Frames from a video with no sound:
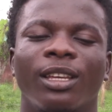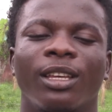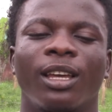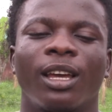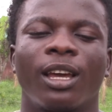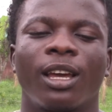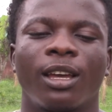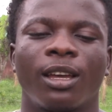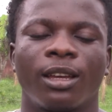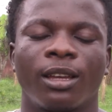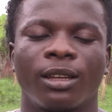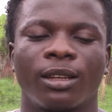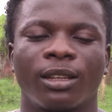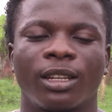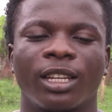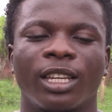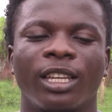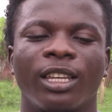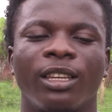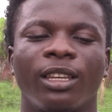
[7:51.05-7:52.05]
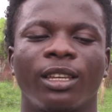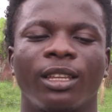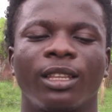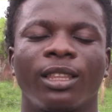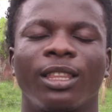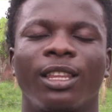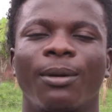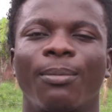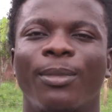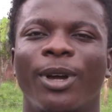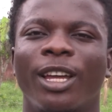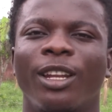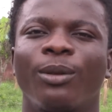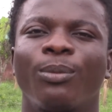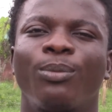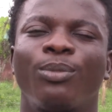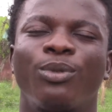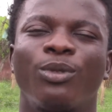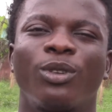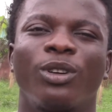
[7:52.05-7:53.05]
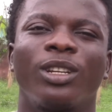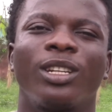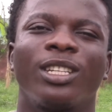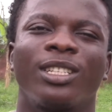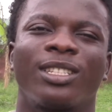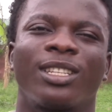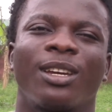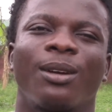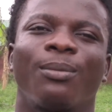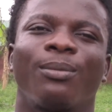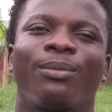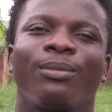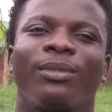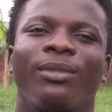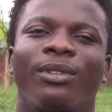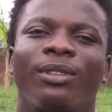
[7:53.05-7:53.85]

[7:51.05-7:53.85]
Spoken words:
the man poured some